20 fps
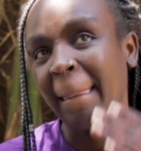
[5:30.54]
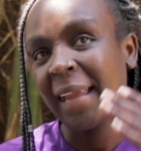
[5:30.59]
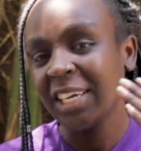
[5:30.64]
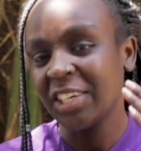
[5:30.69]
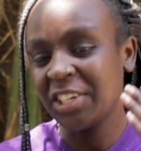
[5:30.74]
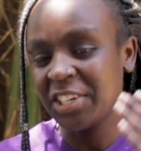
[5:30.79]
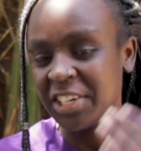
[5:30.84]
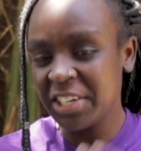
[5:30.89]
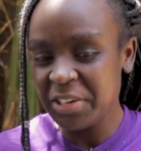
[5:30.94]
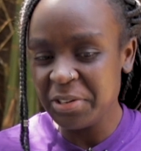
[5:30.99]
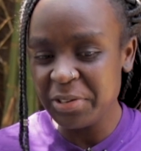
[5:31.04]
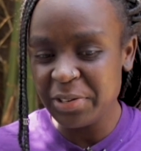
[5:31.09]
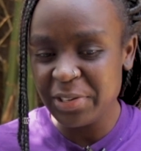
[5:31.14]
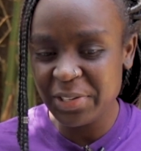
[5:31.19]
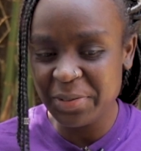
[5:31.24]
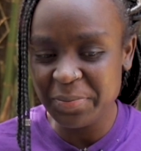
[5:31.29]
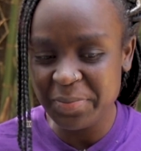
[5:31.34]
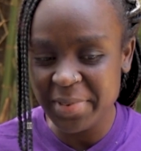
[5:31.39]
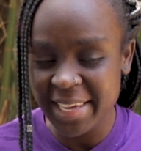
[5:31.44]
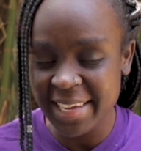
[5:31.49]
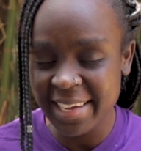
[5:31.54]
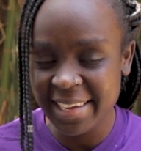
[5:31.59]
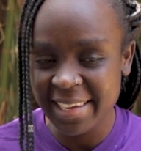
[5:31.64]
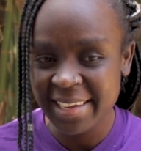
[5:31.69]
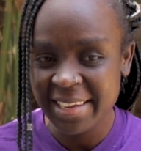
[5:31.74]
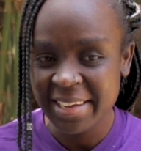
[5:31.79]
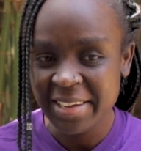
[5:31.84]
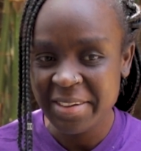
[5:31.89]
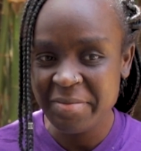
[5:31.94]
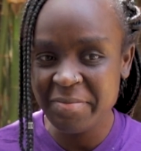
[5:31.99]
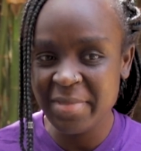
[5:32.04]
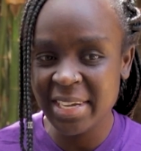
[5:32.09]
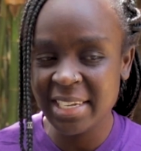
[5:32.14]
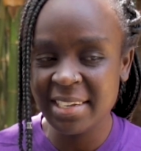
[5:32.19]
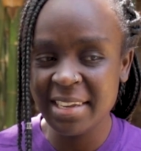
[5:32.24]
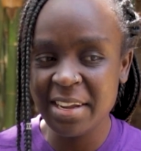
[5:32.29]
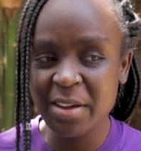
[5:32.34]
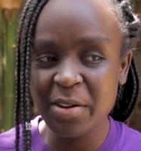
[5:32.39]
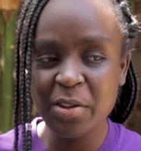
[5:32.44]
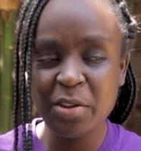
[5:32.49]
she knows me, but
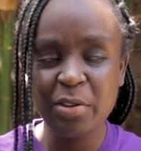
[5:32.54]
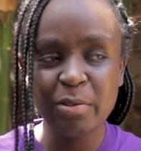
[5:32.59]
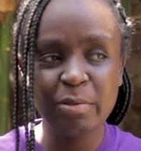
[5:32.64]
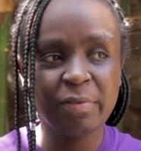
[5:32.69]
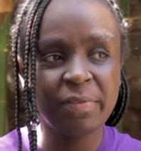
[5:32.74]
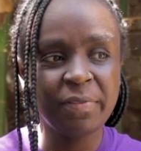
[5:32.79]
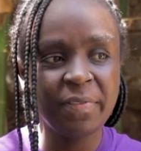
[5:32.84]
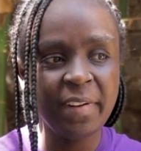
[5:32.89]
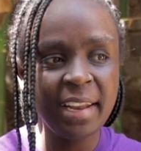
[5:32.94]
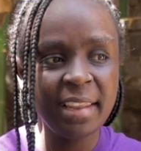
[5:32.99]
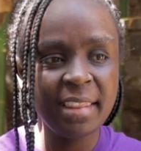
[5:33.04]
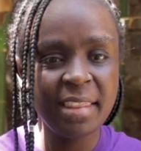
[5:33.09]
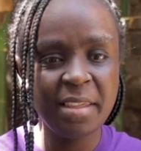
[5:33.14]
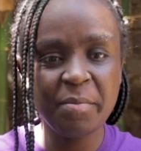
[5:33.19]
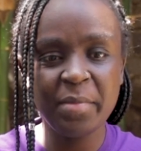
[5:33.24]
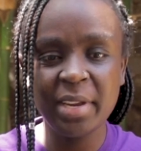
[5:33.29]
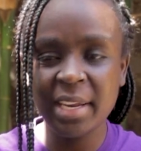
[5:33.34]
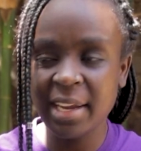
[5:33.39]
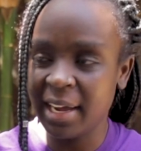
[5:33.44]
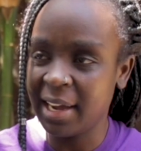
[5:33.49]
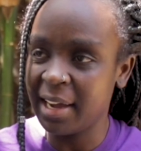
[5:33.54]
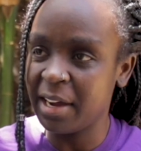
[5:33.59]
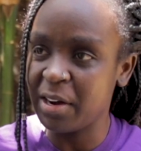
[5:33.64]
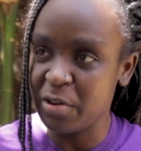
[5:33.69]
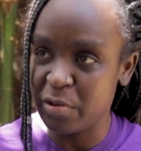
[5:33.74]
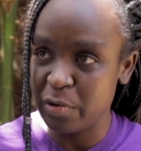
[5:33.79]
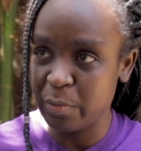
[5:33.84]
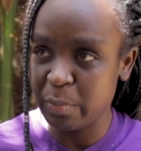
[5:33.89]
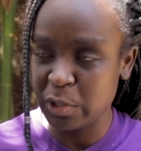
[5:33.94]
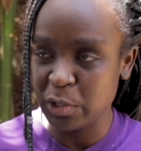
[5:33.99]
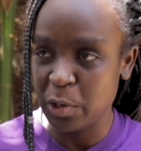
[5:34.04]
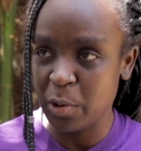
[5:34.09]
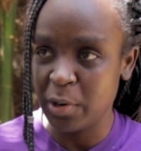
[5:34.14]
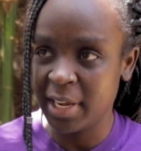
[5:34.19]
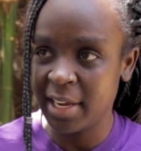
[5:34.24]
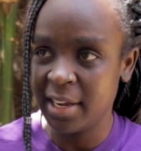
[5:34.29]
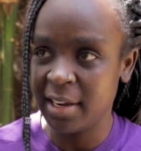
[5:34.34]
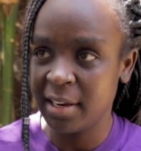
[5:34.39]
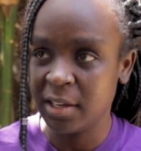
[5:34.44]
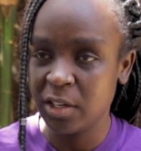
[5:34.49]
now you find them in like a group
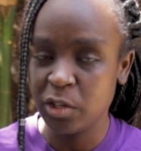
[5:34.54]
talking.